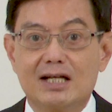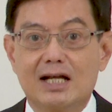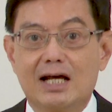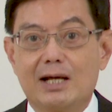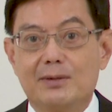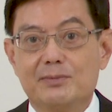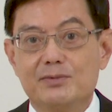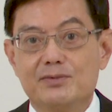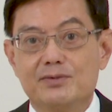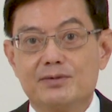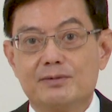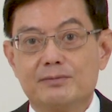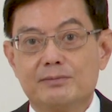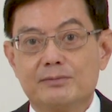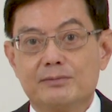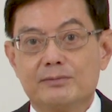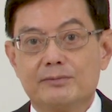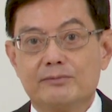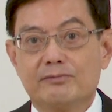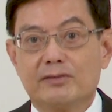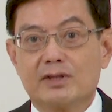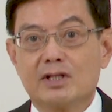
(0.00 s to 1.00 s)
times
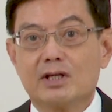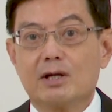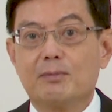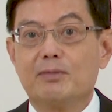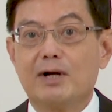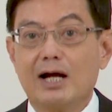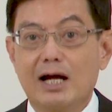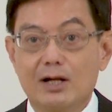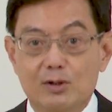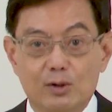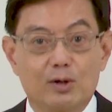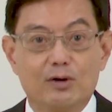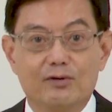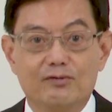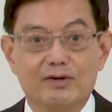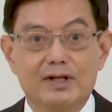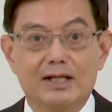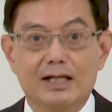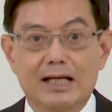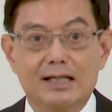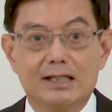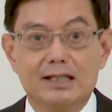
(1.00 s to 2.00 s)
prior to
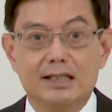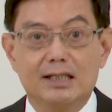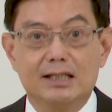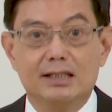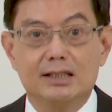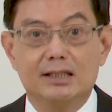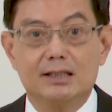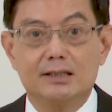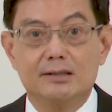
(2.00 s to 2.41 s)
COVID-19.